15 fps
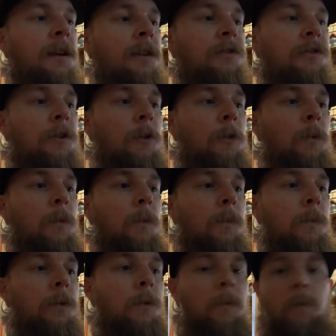So
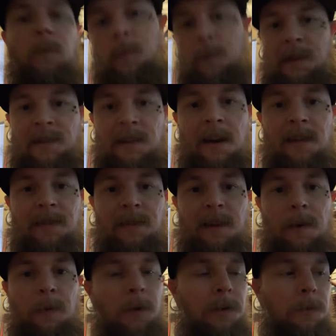the sizes
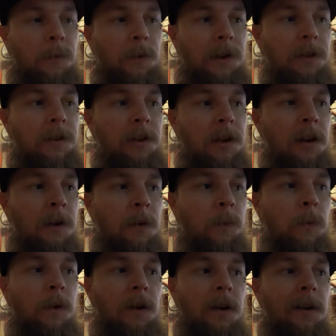I went with
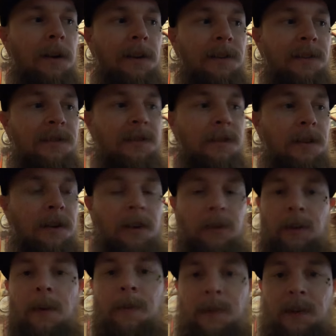was
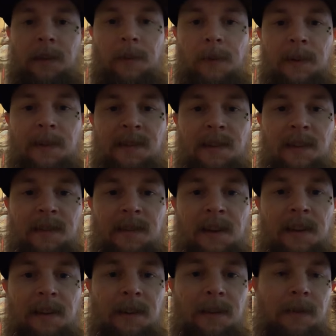11
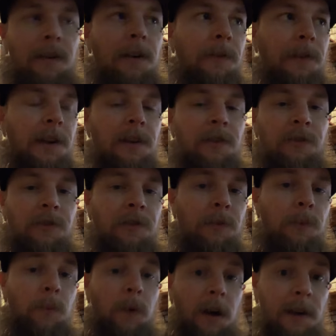3/16 of an inch
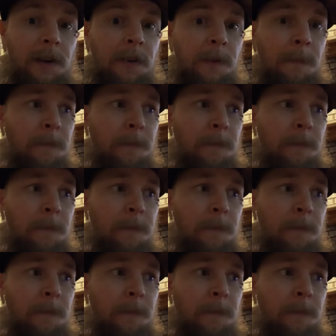wide.